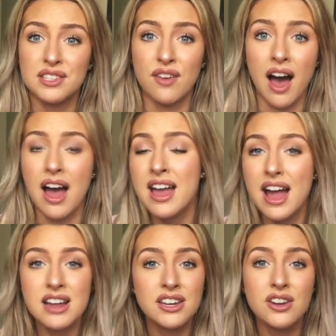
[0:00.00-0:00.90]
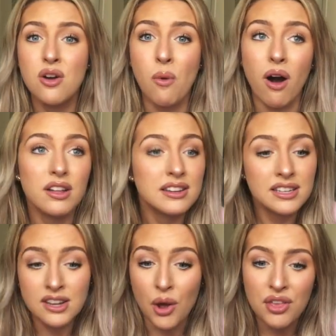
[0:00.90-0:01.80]
far, and you know what,
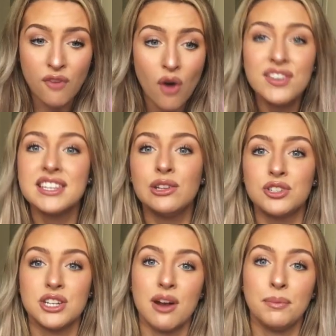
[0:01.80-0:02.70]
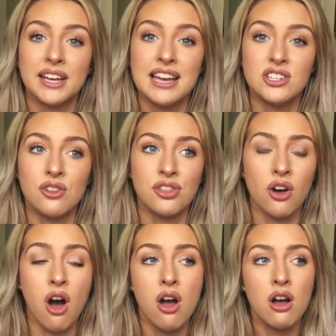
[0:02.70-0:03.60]
you know, they've obviously looked at your application and
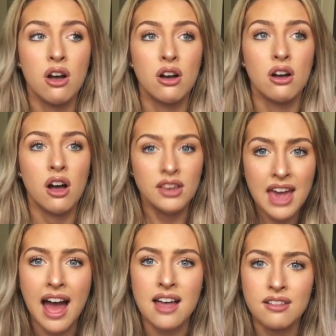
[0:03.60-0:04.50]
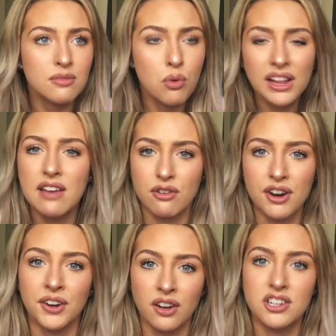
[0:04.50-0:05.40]
thought, yeah, we'll give her
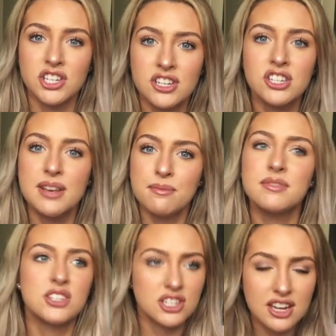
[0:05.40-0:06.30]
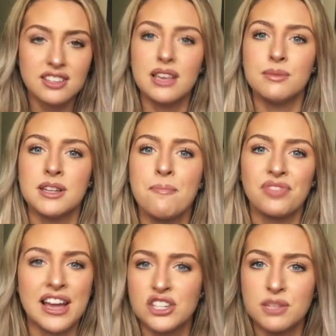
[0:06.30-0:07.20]
an audition, she seems
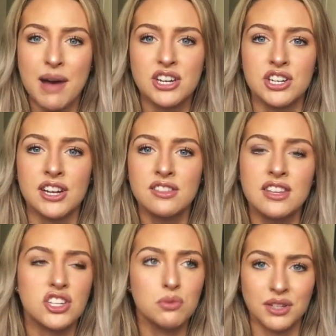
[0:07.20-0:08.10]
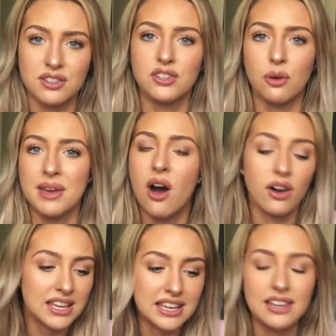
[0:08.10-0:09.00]
like she's passionate and that she wants to come here, or
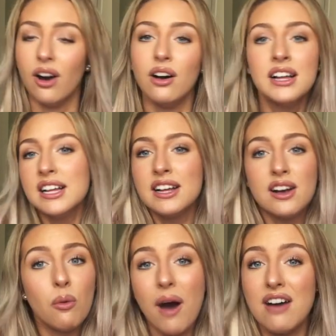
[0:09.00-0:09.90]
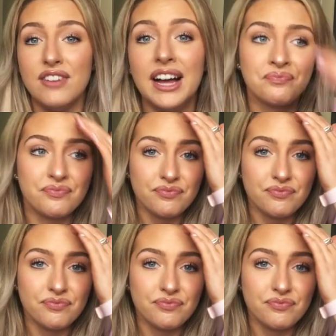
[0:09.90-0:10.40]
he, or whatever.